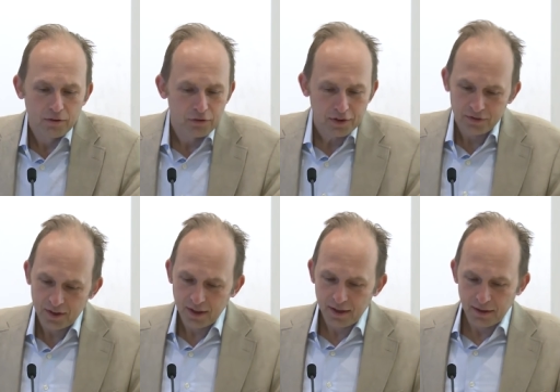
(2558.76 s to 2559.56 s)

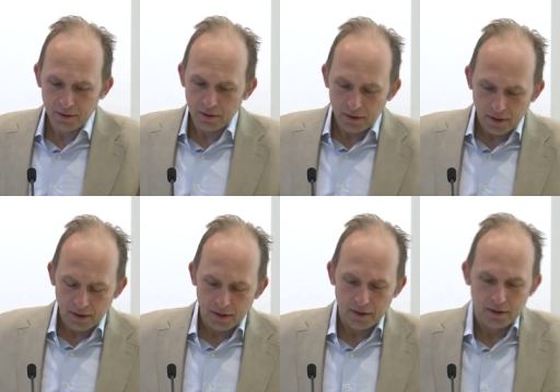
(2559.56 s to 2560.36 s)
50
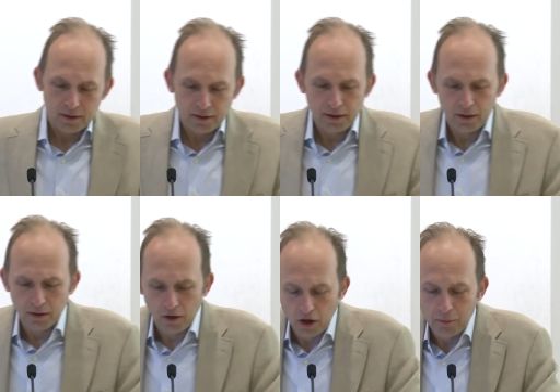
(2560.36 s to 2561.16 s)
year,
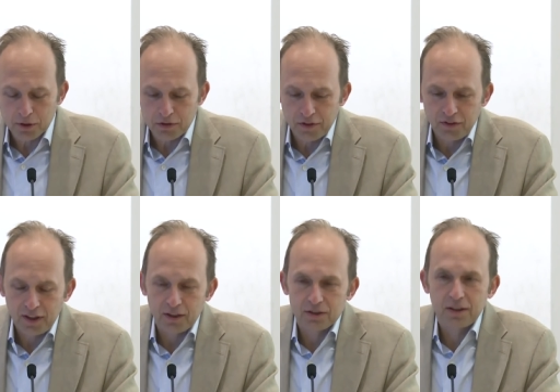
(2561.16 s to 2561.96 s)
almost 50
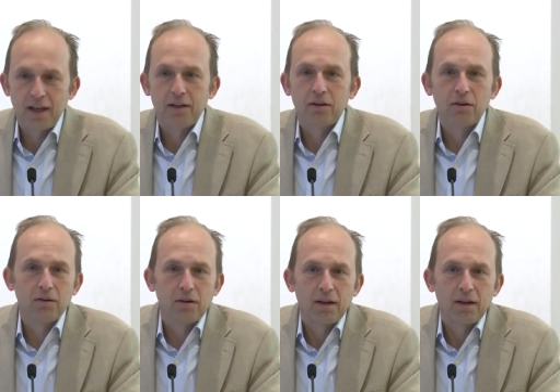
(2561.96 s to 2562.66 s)
years later,